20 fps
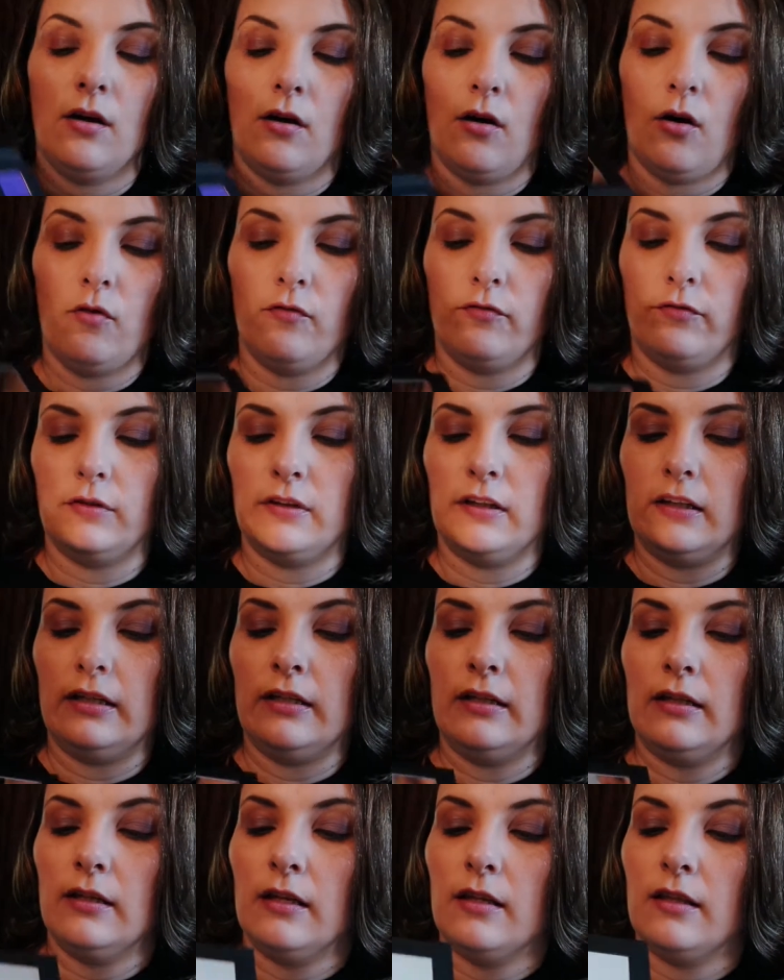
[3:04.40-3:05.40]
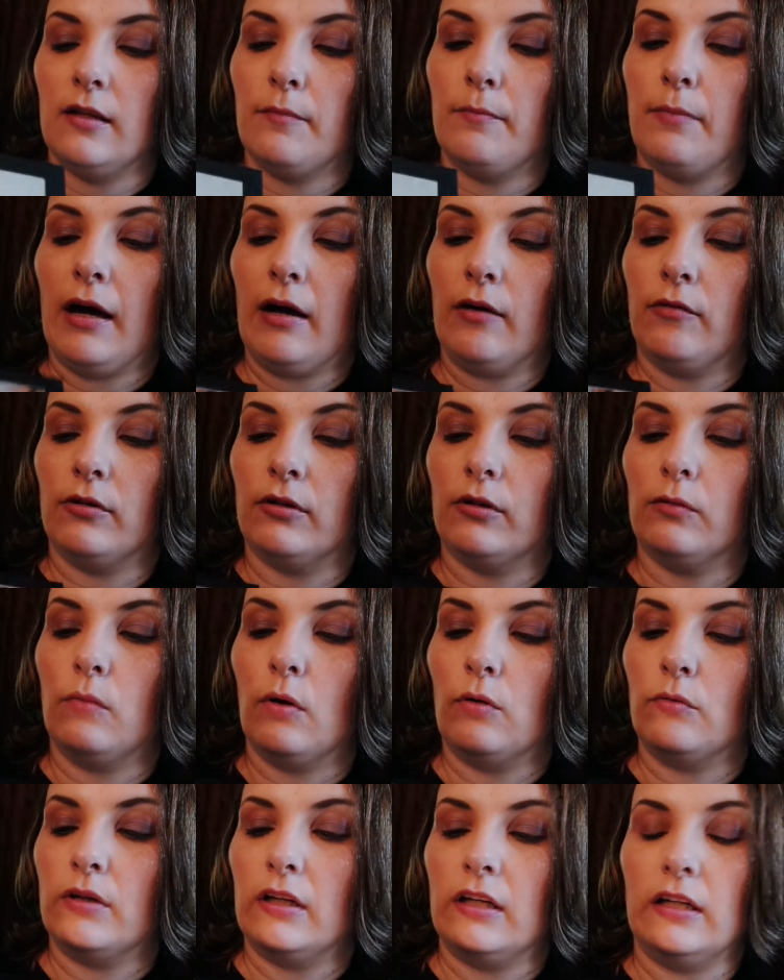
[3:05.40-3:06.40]
hopefully, the powder
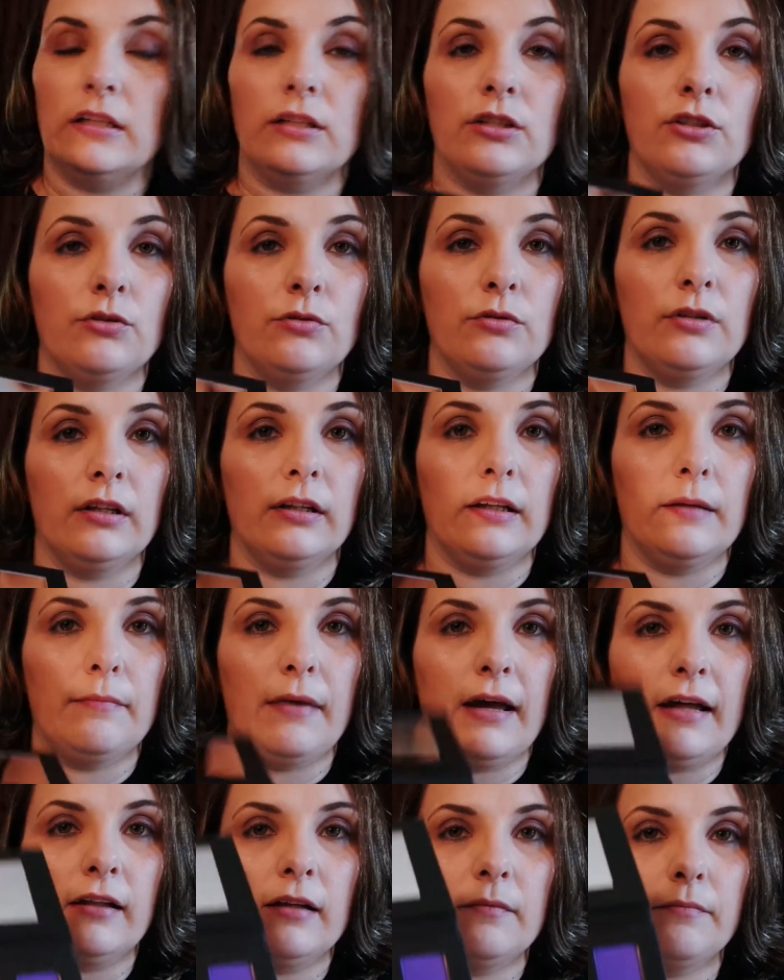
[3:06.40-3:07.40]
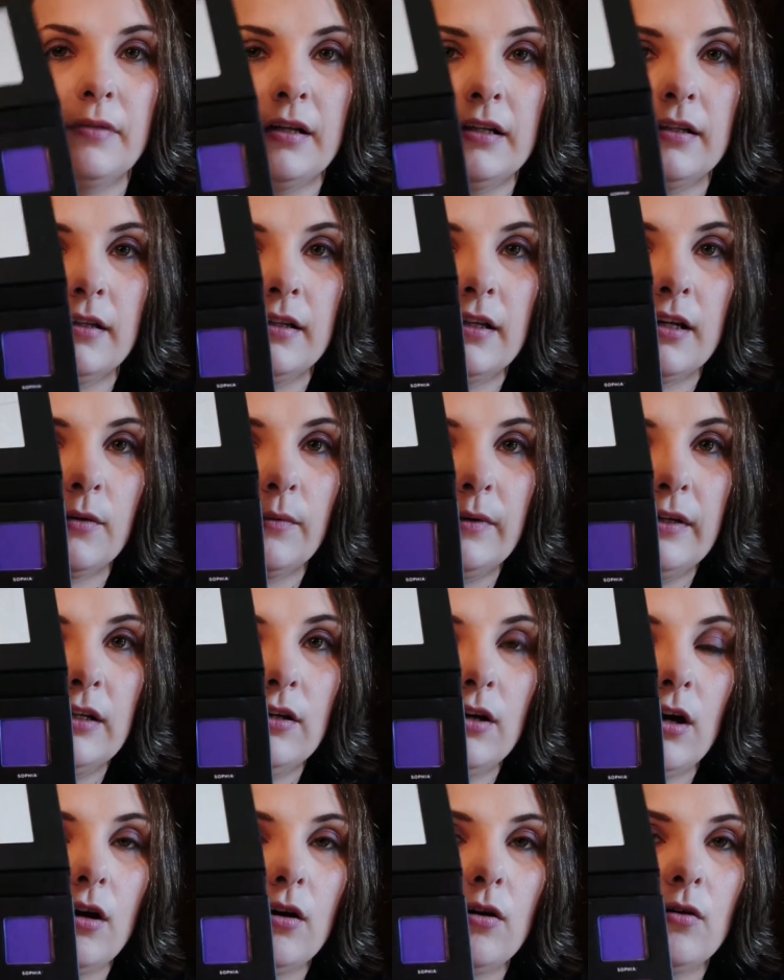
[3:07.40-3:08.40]
won't get into the lip palette. But there we
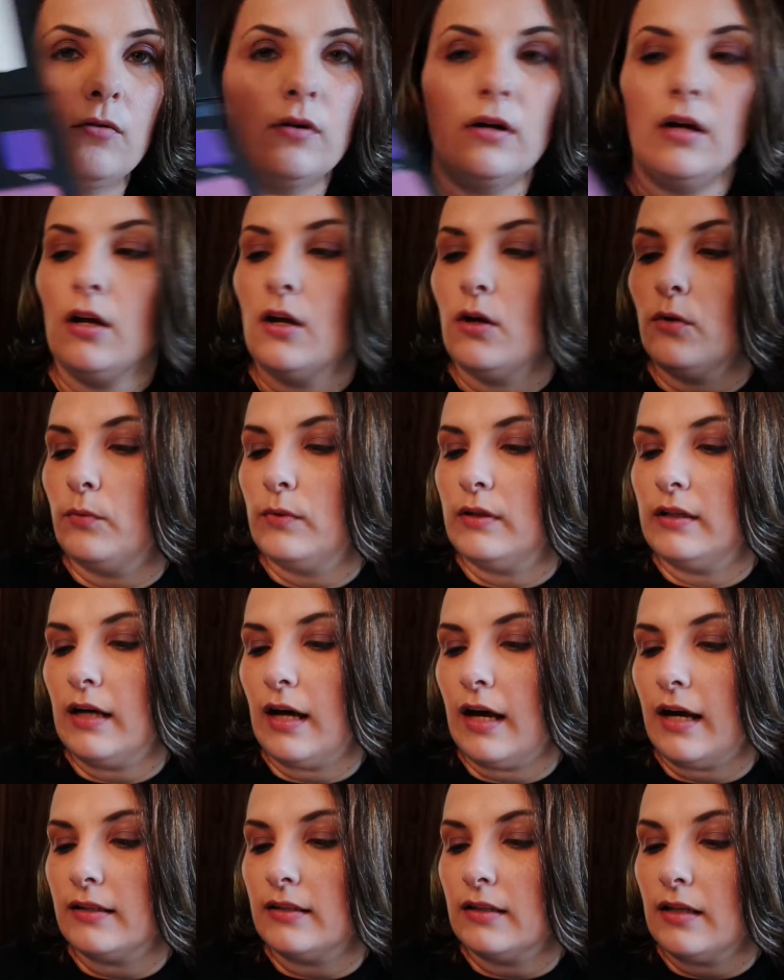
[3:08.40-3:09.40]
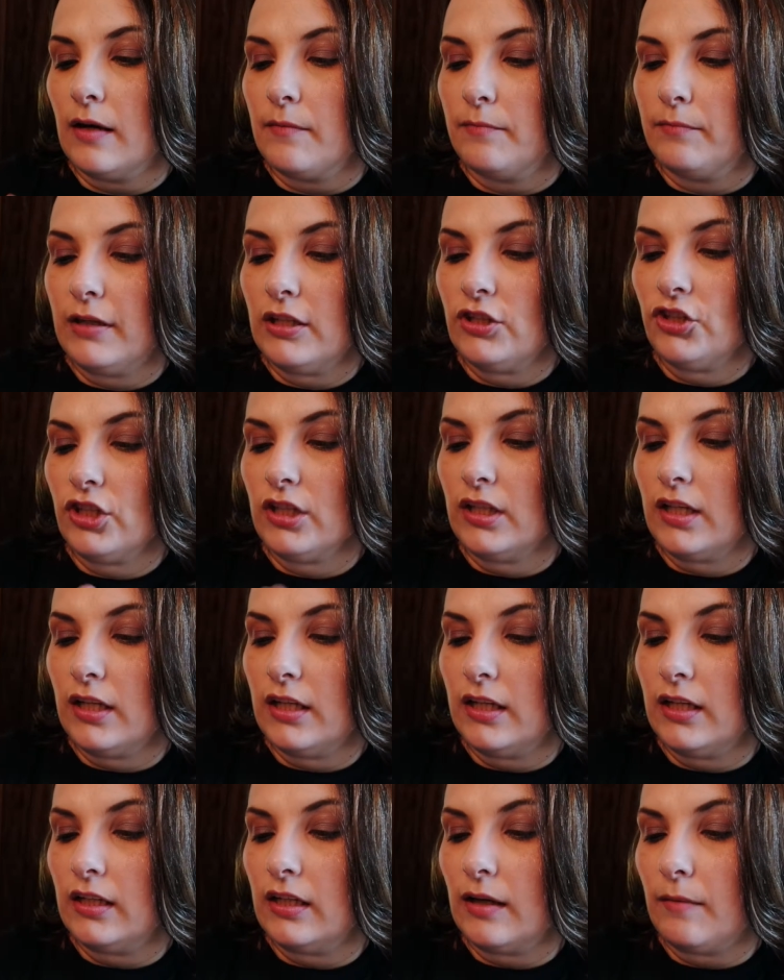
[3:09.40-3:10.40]
go. We got Peachy
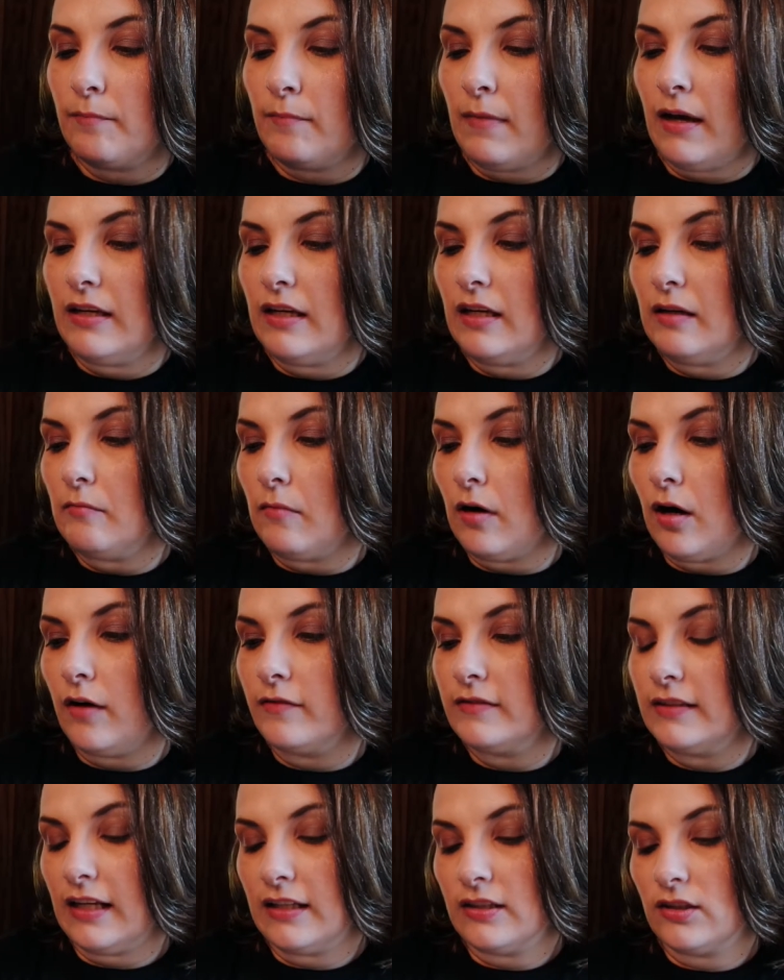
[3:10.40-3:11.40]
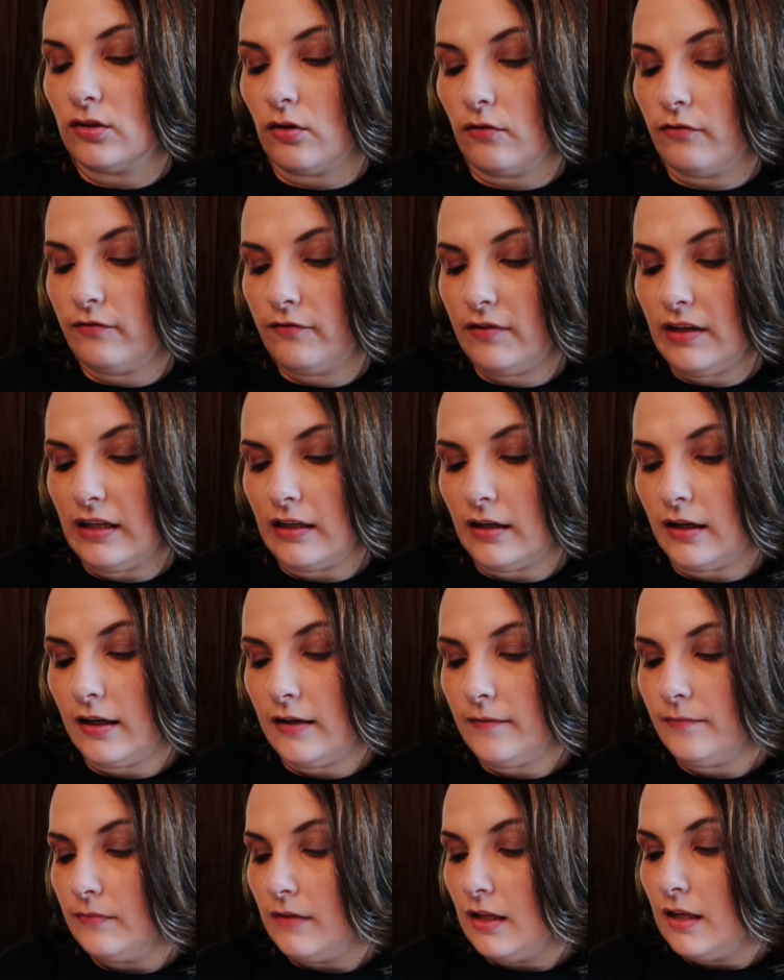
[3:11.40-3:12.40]
Keen, Making Mauves, and Sophia.